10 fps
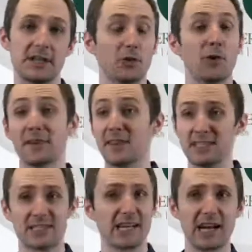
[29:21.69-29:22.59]
on
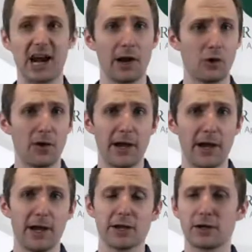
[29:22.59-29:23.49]
things like an
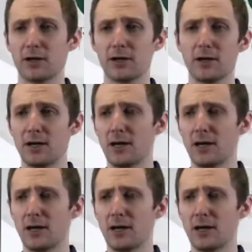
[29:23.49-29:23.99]
IRA or